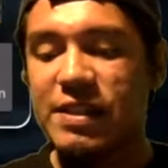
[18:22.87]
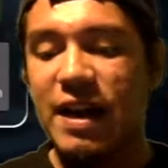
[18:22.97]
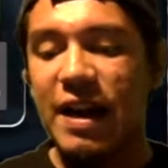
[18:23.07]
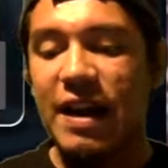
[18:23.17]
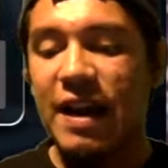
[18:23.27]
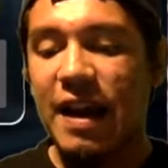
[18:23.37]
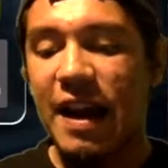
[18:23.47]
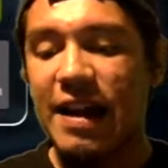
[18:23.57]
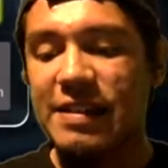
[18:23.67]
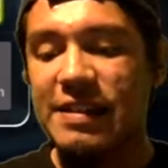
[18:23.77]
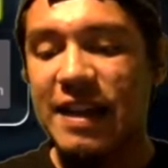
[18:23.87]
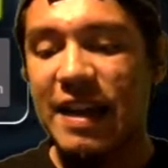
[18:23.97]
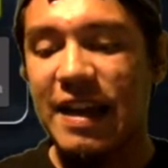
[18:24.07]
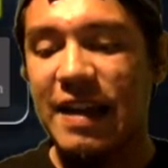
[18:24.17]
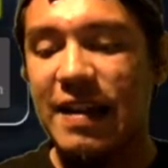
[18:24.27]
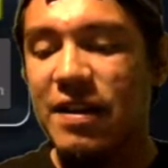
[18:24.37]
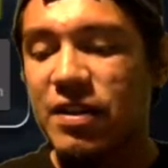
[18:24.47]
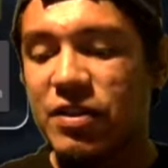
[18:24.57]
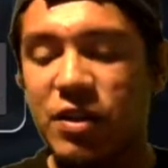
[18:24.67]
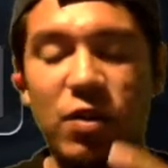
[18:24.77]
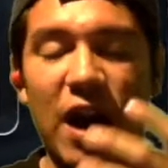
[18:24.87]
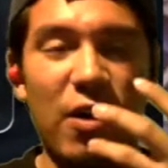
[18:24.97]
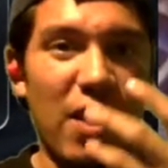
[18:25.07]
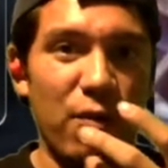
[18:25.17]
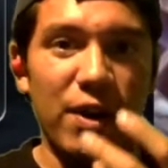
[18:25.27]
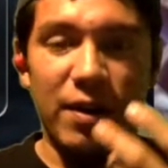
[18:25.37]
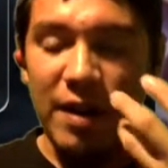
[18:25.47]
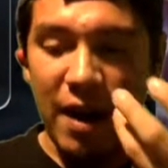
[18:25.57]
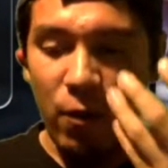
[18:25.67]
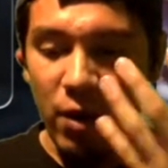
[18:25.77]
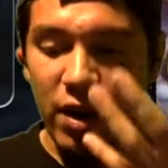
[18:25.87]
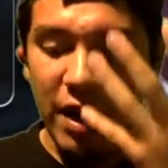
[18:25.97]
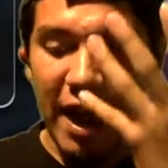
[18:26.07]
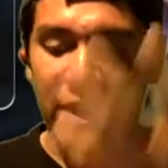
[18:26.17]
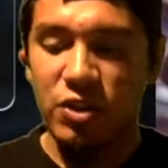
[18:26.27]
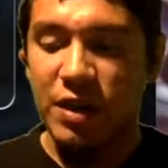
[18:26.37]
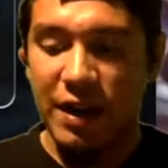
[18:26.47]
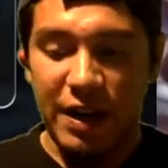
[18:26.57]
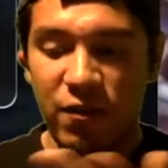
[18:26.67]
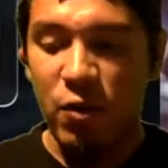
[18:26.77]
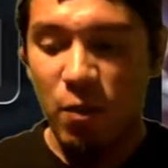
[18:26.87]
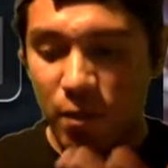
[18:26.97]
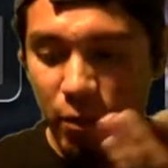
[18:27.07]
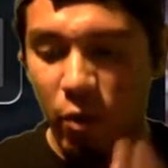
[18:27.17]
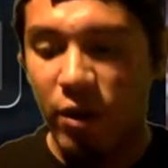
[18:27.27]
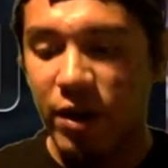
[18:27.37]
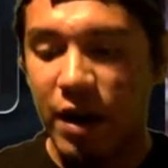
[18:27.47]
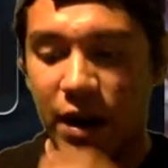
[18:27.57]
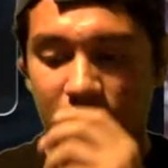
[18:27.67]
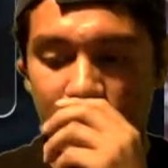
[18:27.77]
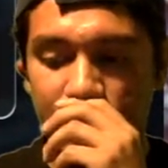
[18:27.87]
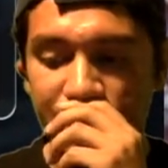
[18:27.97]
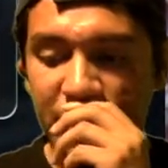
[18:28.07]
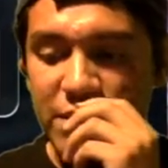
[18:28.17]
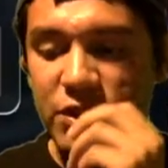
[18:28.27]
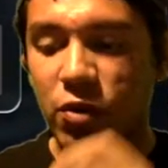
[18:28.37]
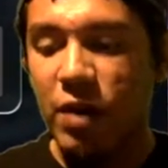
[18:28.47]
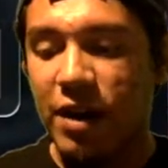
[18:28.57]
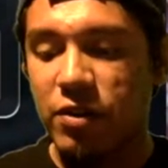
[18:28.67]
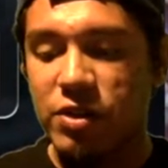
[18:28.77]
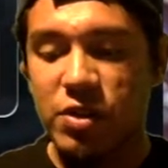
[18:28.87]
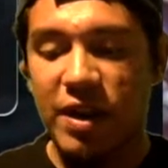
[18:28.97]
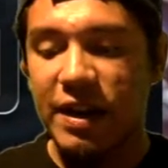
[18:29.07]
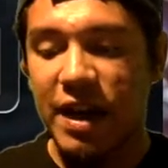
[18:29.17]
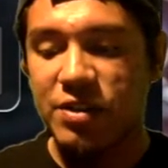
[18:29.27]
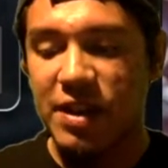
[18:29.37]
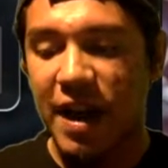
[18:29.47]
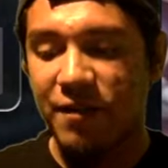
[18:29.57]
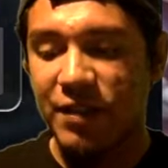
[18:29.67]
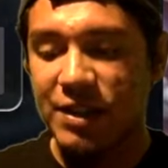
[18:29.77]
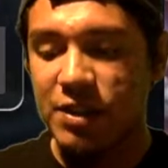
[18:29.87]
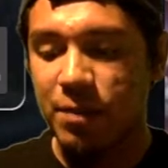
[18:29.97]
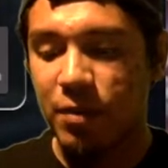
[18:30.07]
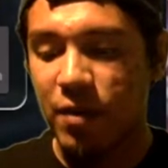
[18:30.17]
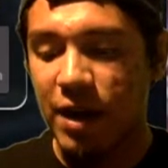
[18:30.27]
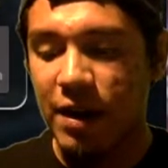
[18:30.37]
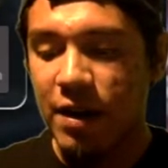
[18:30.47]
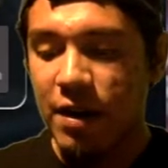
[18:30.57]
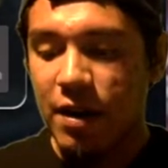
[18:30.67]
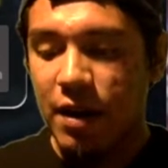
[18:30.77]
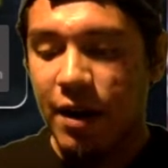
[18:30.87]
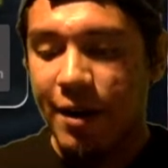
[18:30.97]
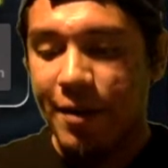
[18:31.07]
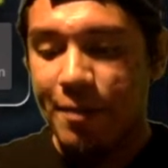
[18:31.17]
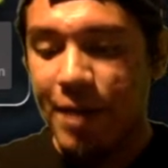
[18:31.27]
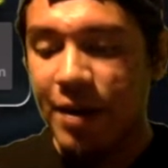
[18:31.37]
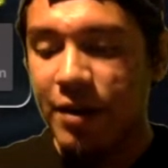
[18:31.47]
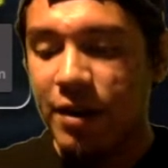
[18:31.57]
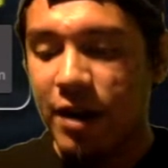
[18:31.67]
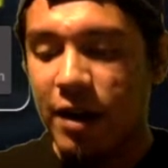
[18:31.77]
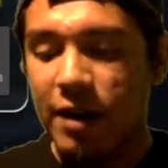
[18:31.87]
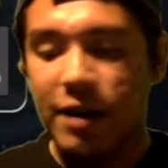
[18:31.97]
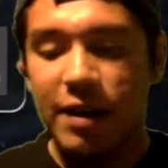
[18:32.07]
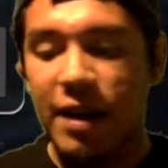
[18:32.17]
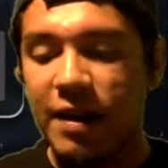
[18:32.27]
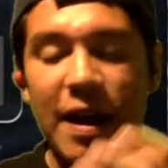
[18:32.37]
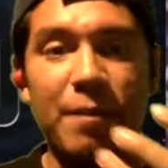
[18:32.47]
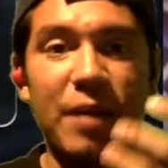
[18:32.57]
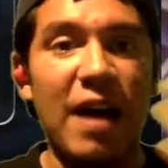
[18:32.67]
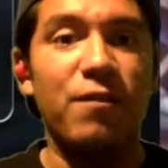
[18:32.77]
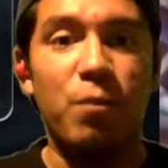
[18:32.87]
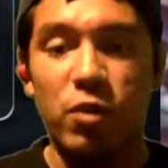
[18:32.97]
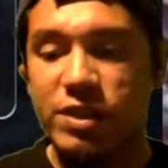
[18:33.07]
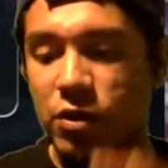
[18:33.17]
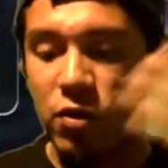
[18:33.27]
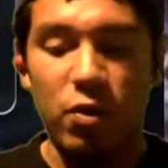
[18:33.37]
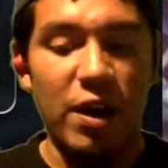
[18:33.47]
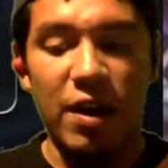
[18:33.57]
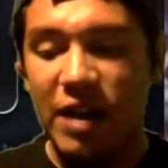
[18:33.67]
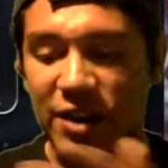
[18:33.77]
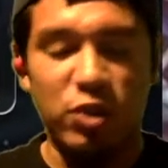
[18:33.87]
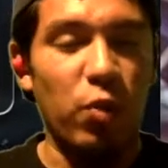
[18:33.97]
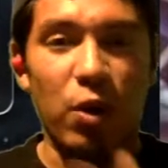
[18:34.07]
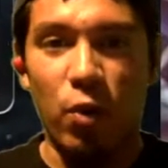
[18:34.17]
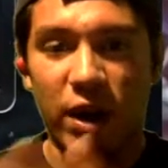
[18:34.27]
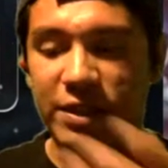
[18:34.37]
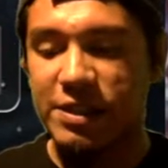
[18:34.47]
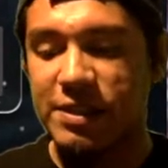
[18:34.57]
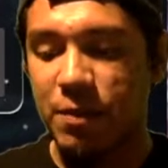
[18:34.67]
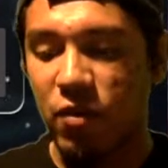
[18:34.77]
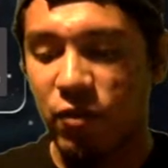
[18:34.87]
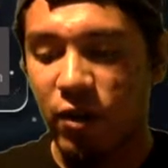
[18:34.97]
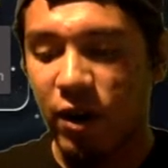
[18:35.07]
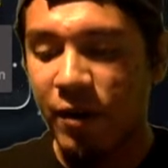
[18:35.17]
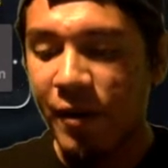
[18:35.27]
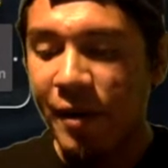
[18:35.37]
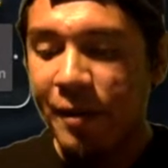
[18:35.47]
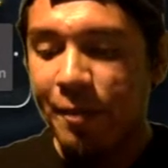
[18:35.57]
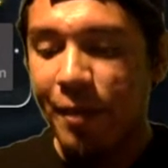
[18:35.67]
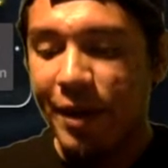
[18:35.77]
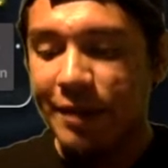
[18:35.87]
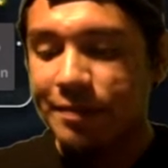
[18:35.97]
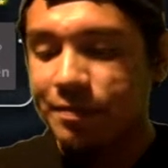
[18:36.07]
guy has a shoot. I want to actually give him more skilled Ragoons, so I can actually have this up and ready better, and have more skill cooldown. I just want to work on this team overall, but